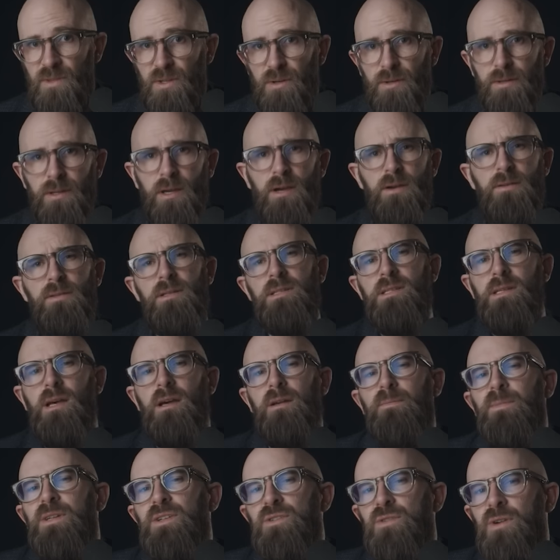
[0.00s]
Although the
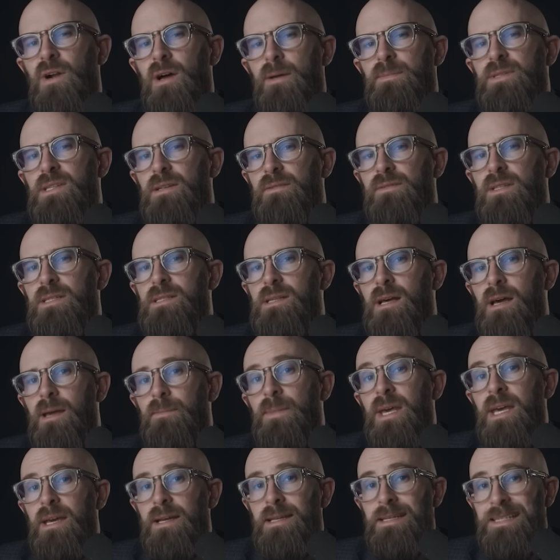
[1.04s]
Turkmen tribes of the
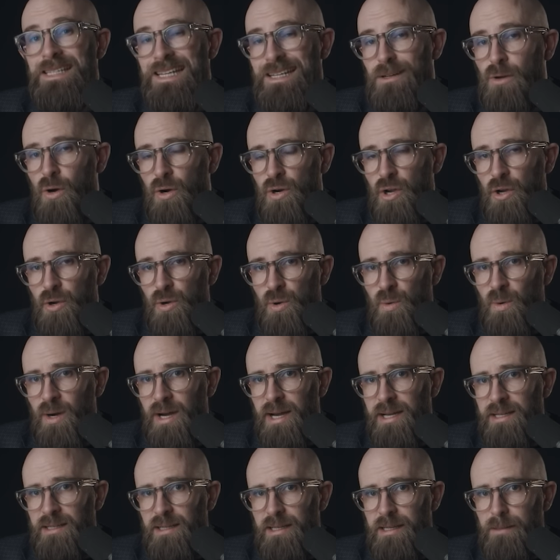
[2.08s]
time did not go
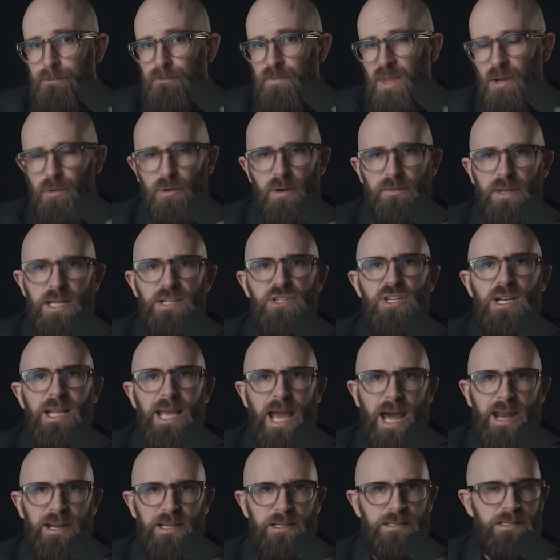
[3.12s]
quietly, they were eventually
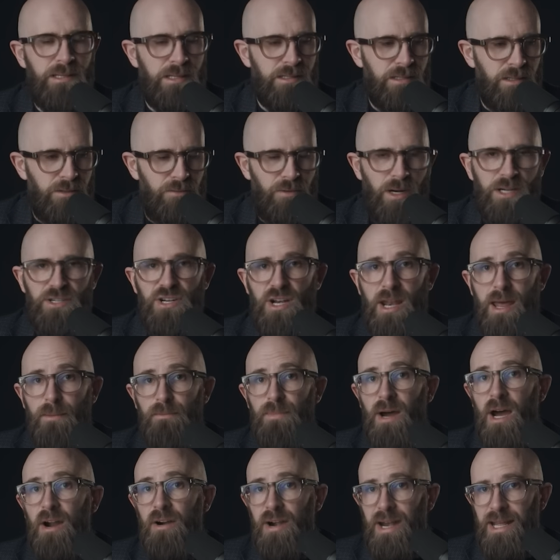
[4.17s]
annexed into the Russian
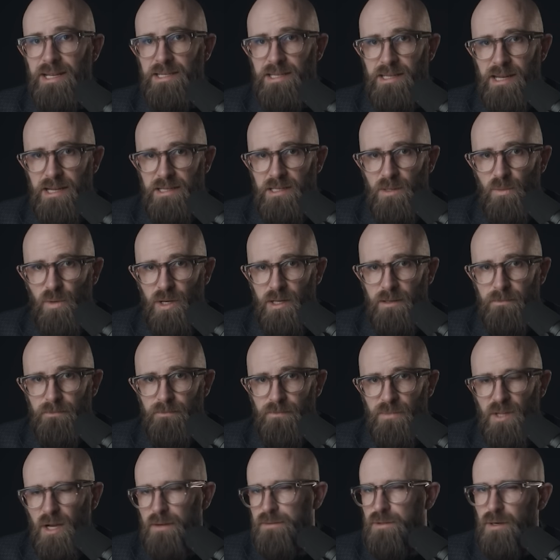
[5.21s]
Empire in 1881.
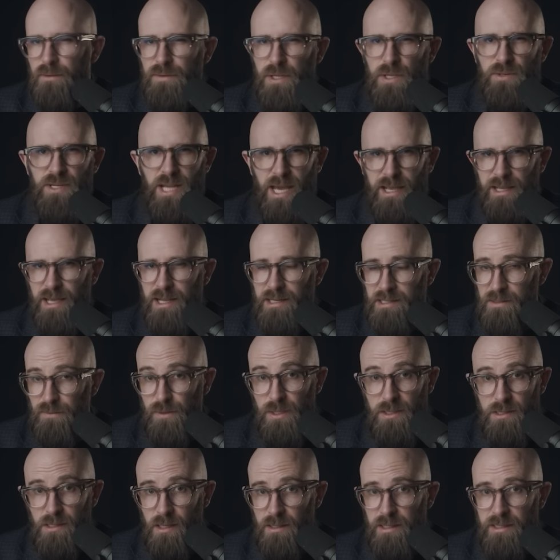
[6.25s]
After a few decades of
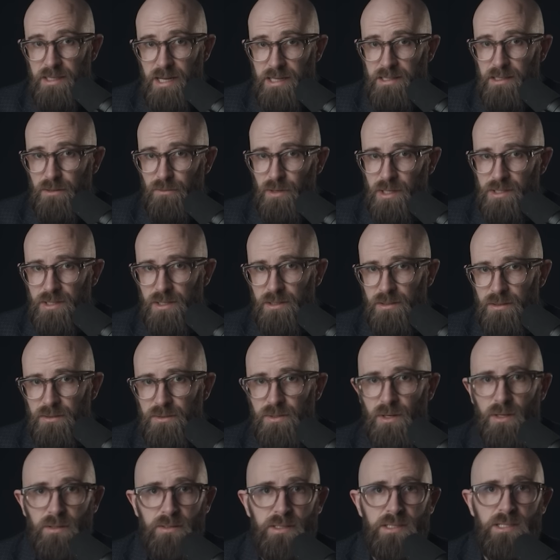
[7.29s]
consolidating Russian
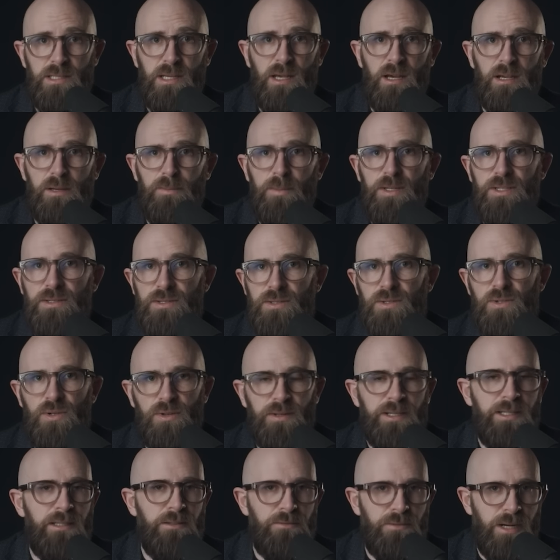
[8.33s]
control, the Turkmens
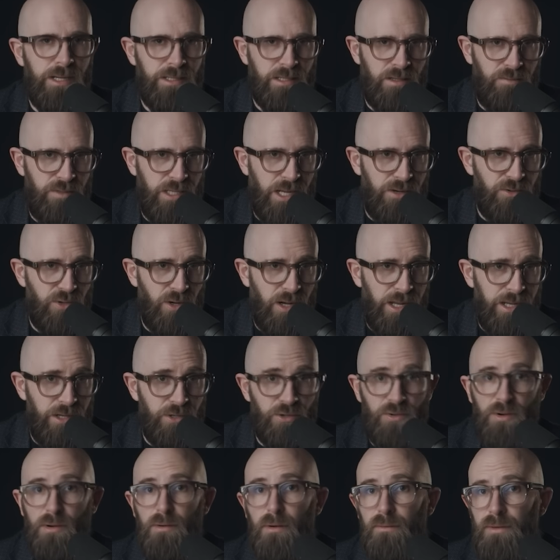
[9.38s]
joined the rest of Central
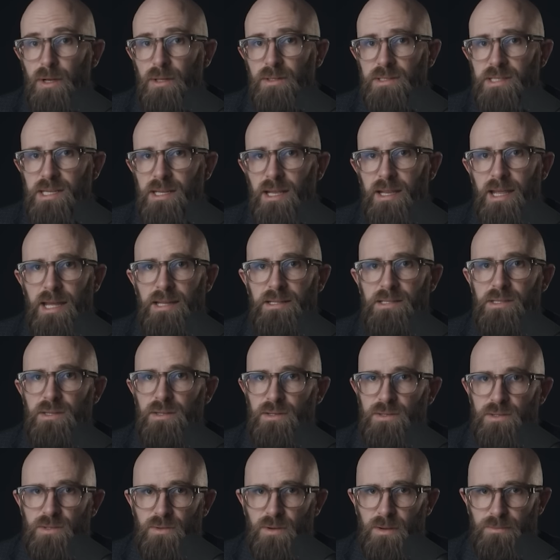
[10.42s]
Asia in revolting against
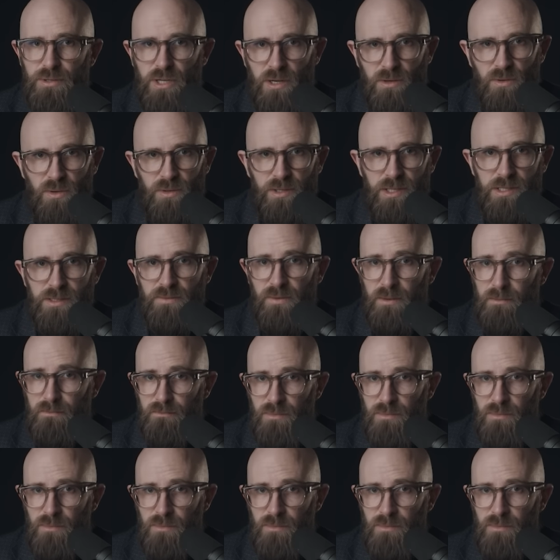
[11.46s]
conscription orders from